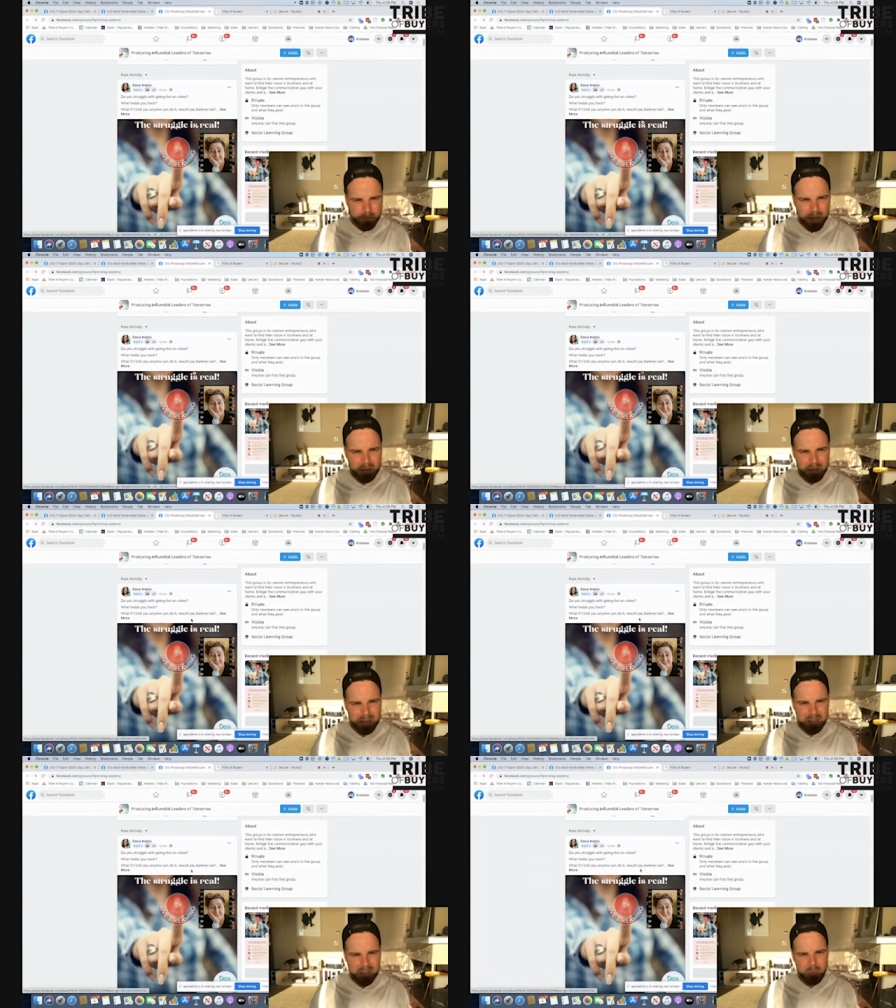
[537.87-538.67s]
let's
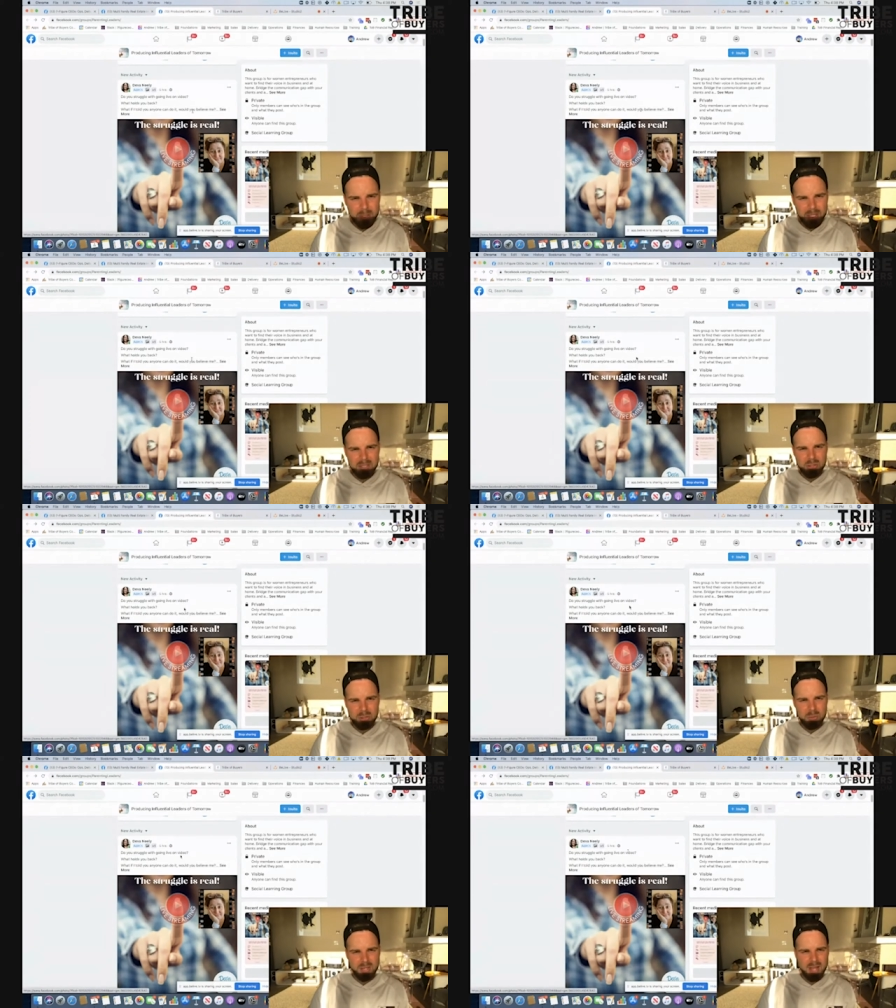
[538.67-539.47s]
go into
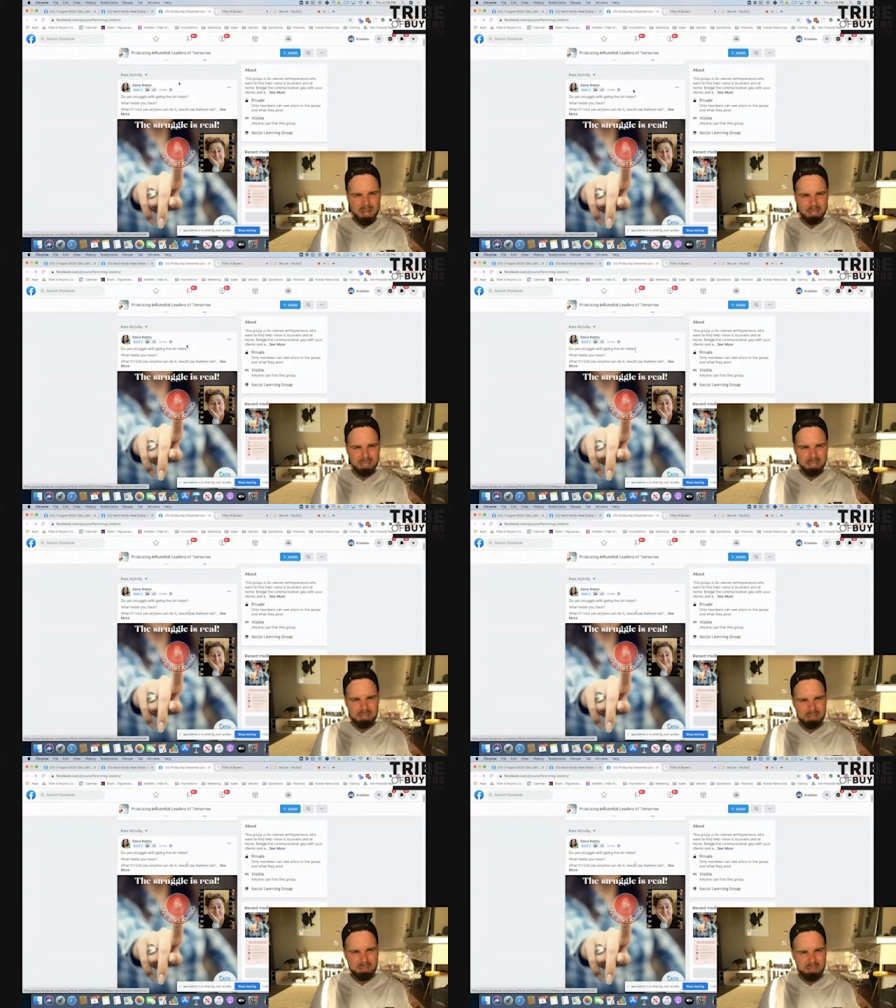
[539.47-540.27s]
the copy here.
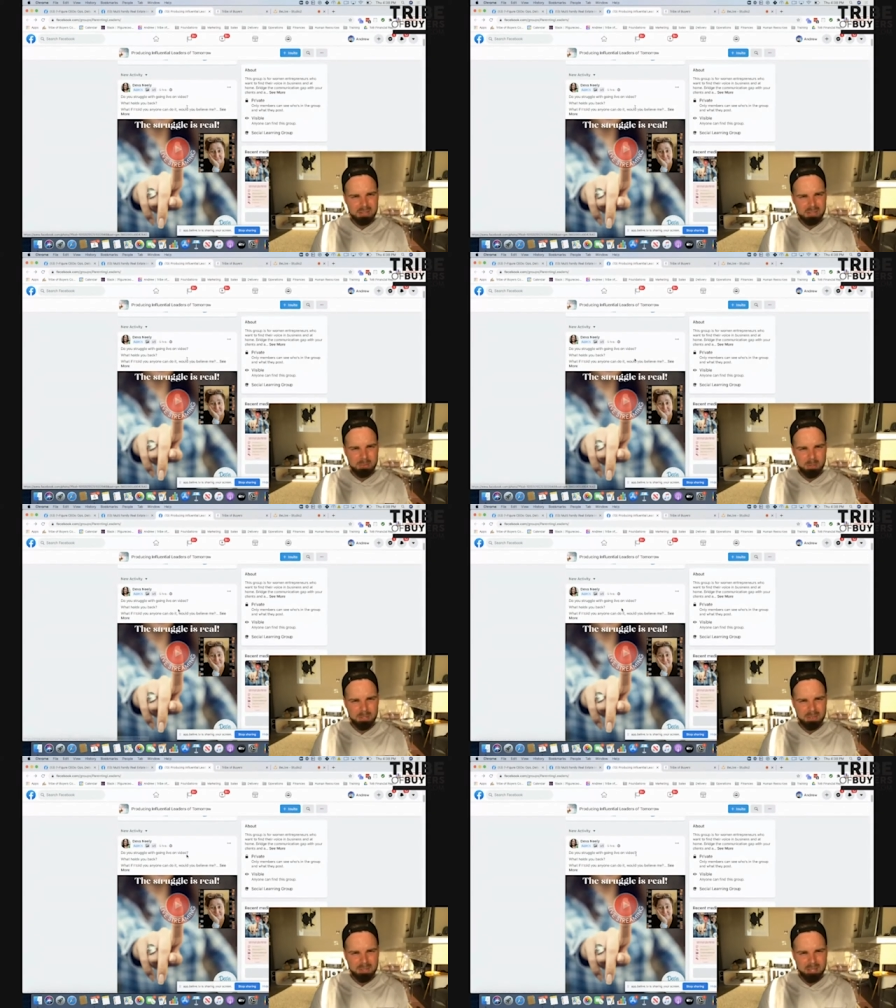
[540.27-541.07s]
So this is one
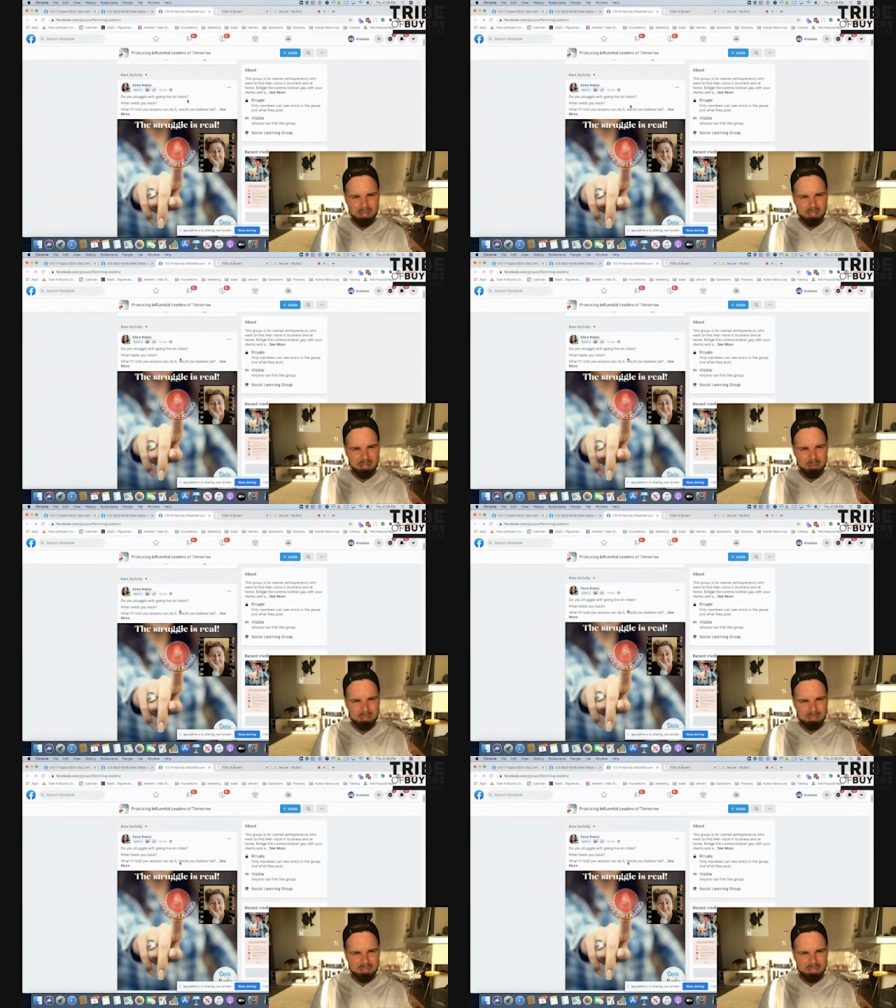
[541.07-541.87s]
thing that I
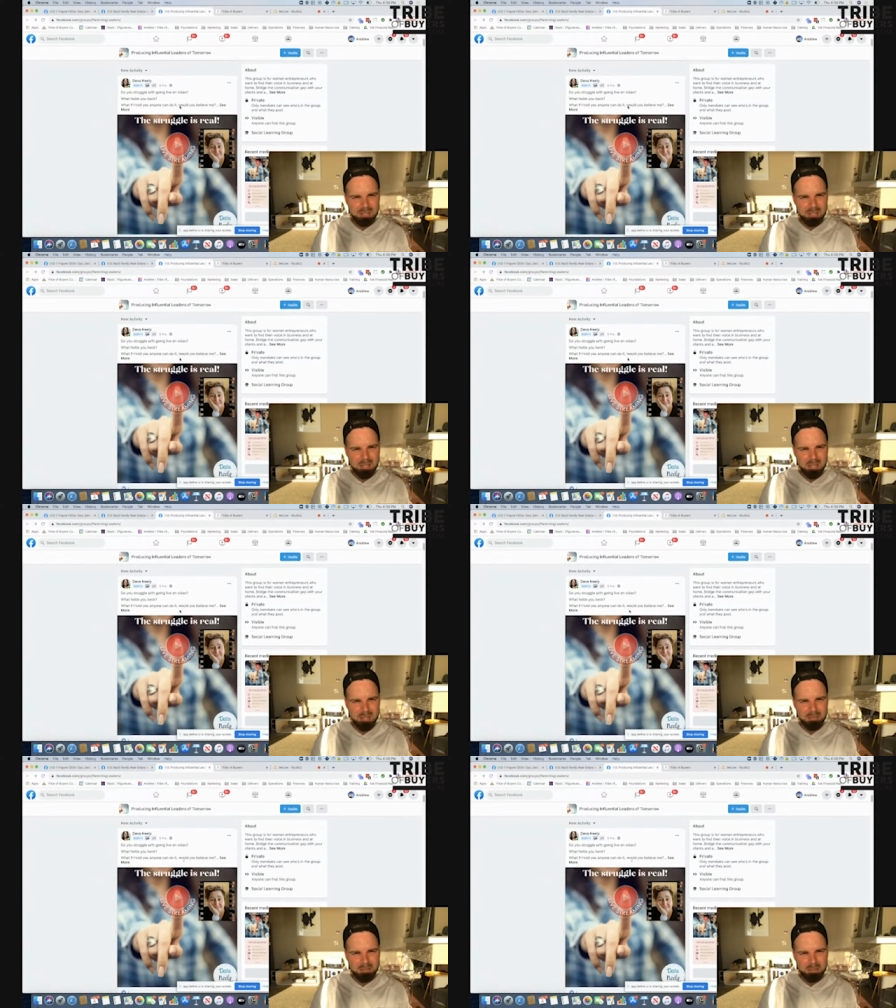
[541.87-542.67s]
noticed uh,
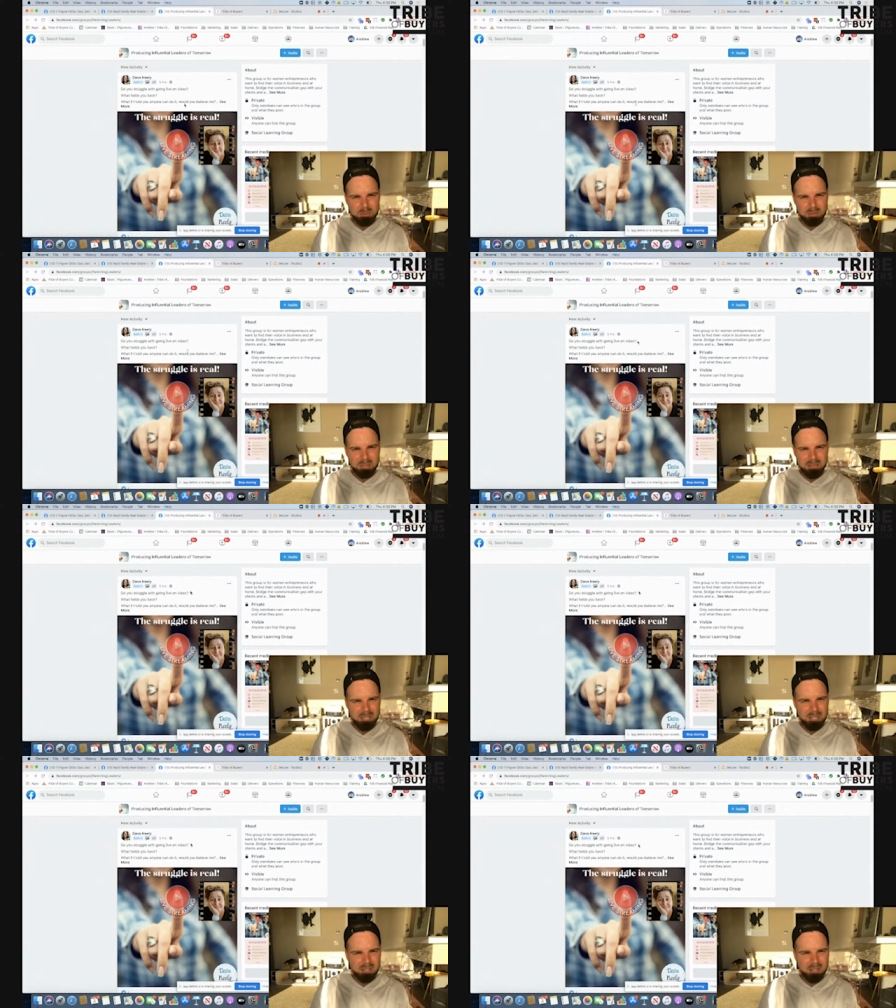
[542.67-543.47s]
for you,
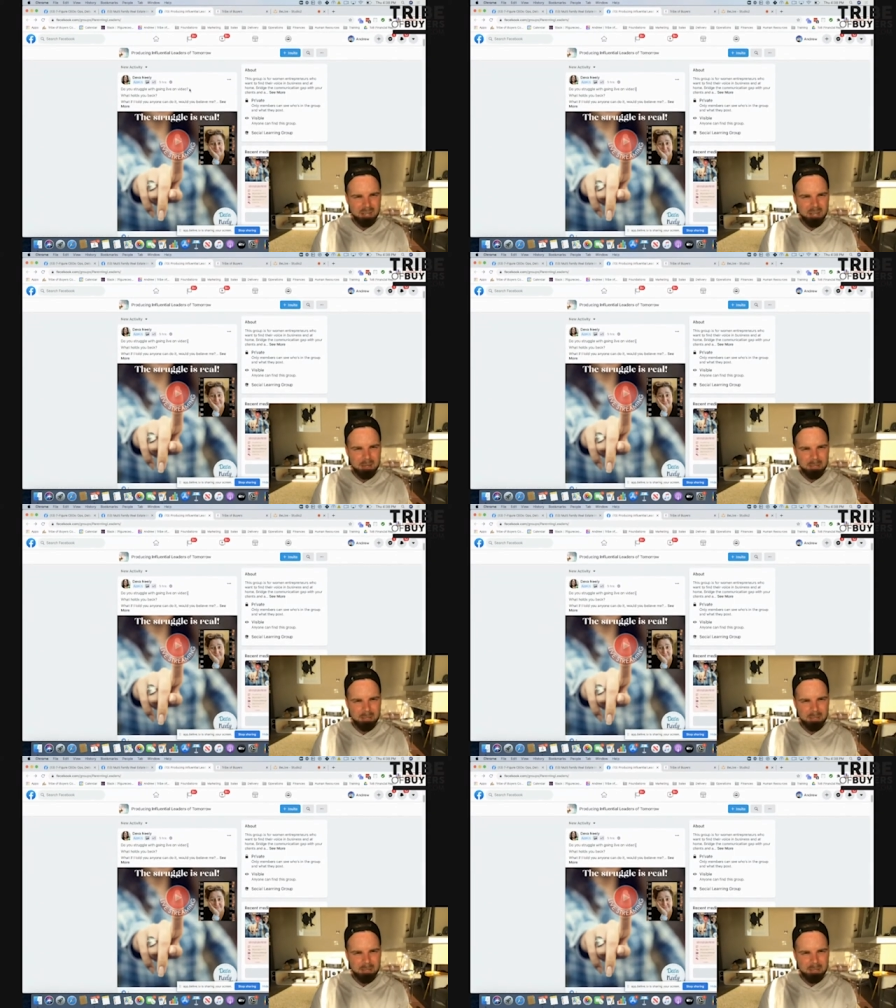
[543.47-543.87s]
Deva, um,